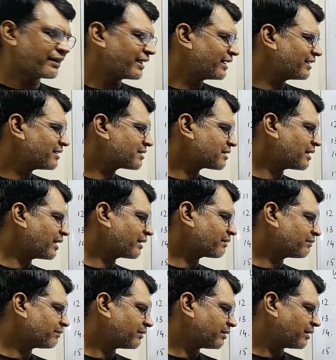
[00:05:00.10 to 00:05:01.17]
is like
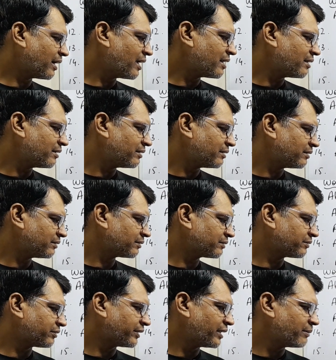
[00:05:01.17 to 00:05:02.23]

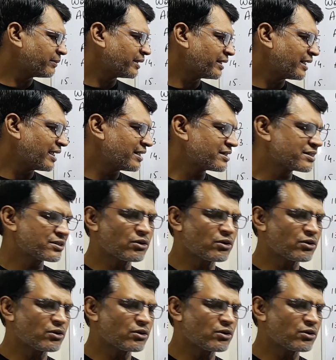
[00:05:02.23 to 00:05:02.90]
incriminate